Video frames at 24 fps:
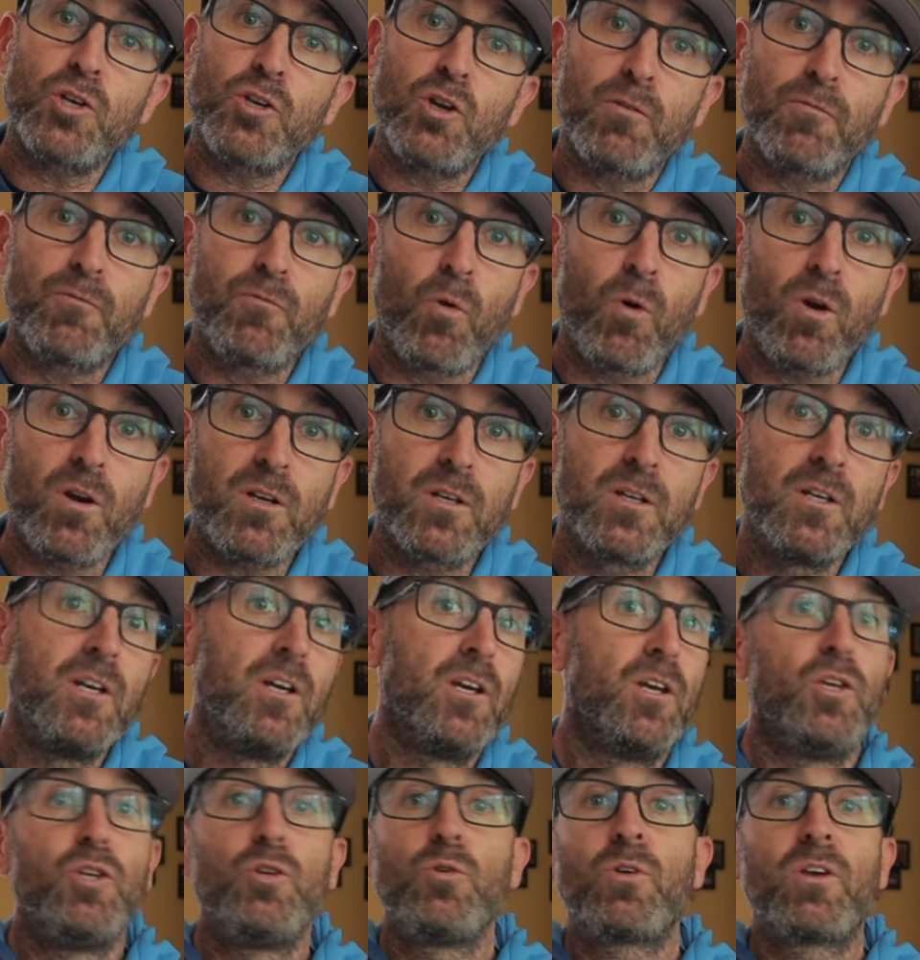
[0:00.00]
on your fork,
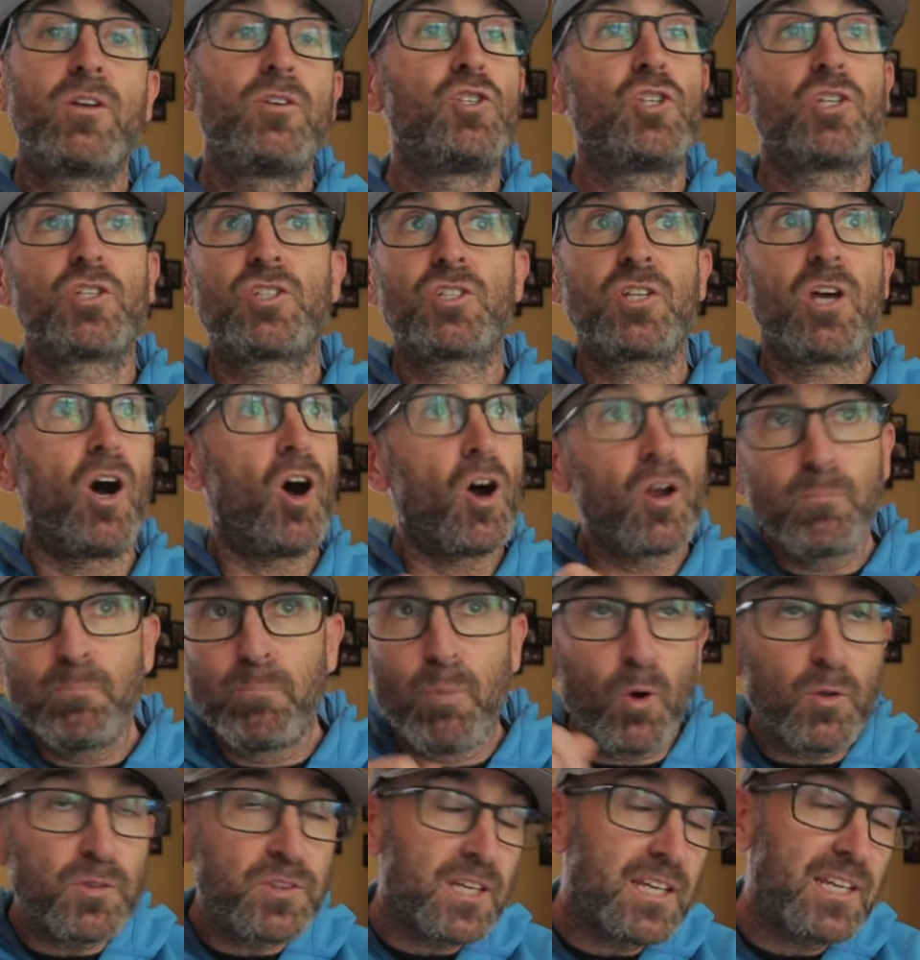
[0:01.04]
you can just
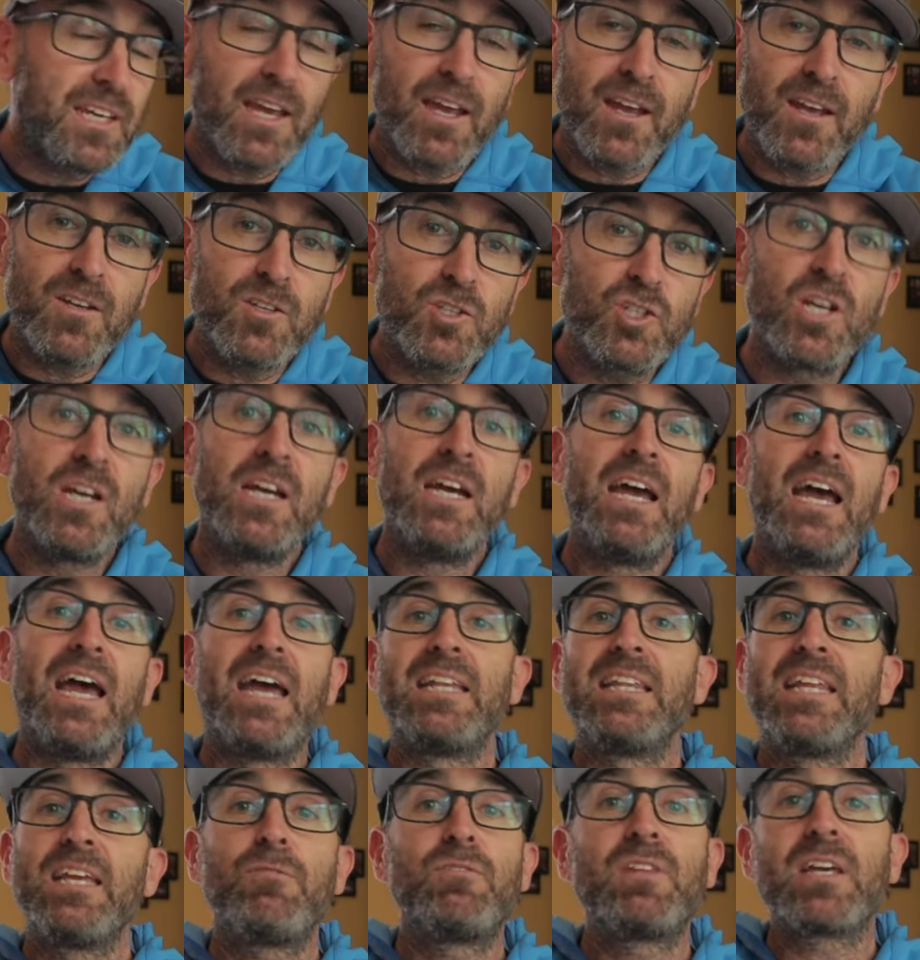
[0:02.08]
unbolt the cage
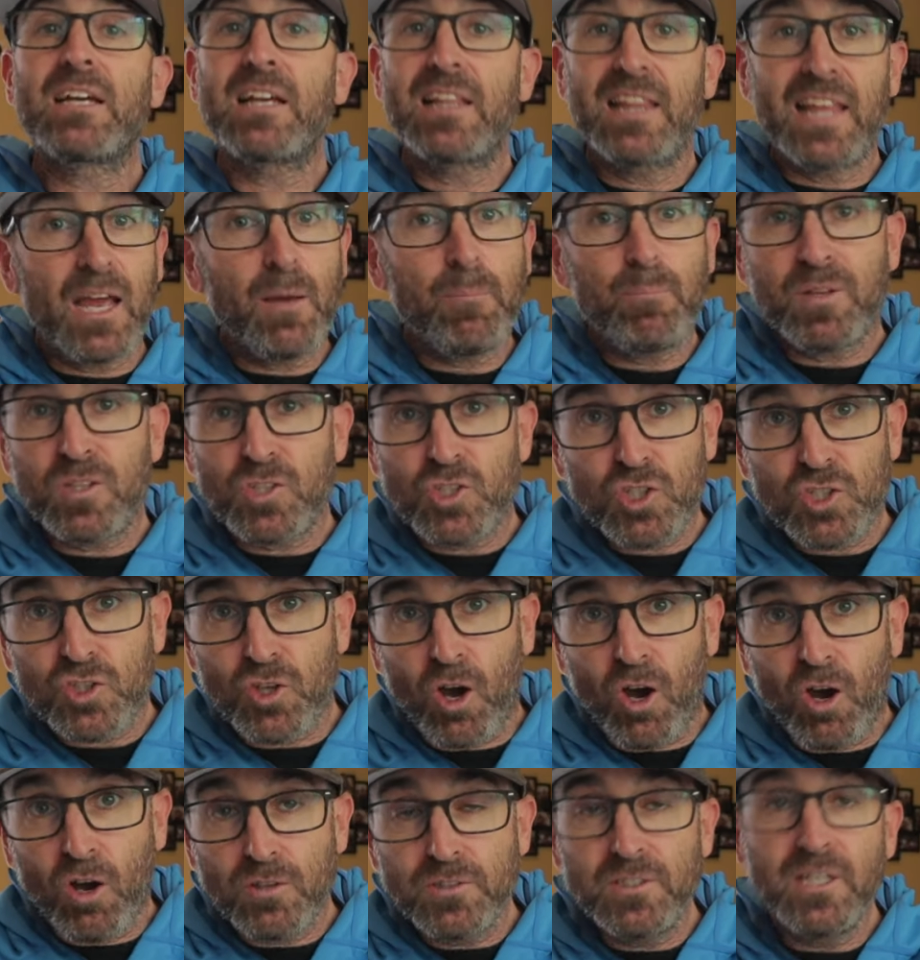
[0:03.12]
and leave the clamp
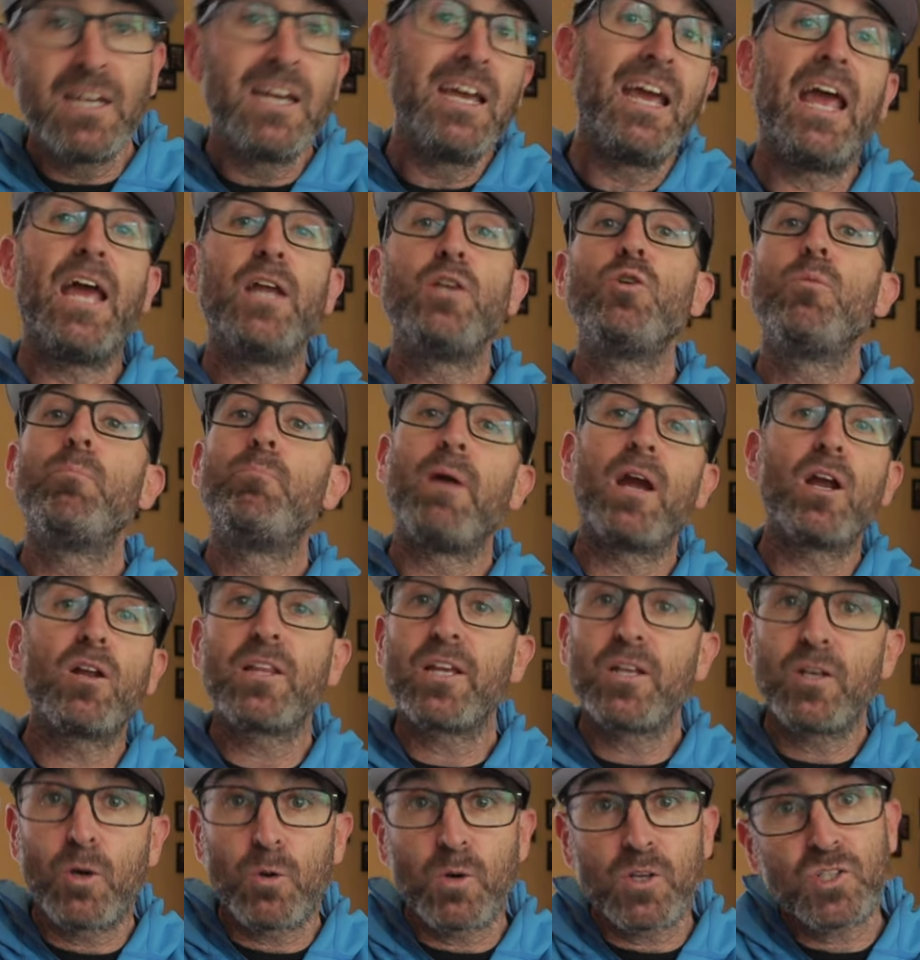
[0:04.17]
installed, and you
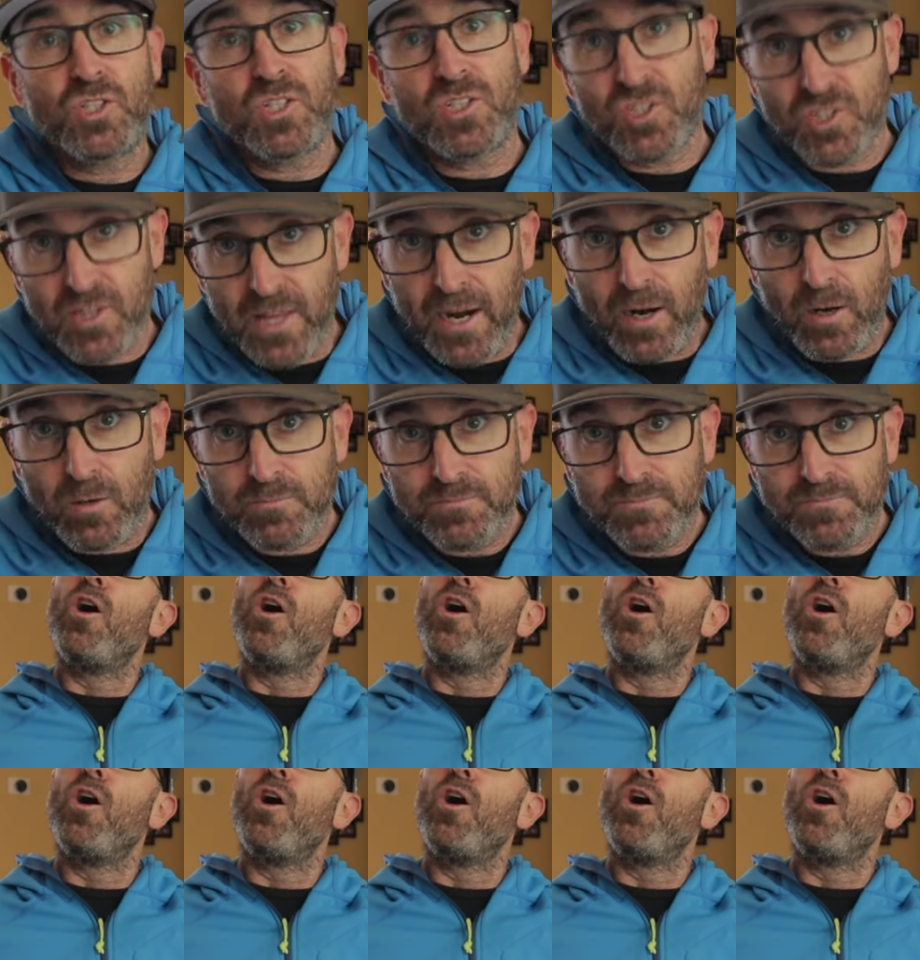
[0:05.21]
barely notice it's there.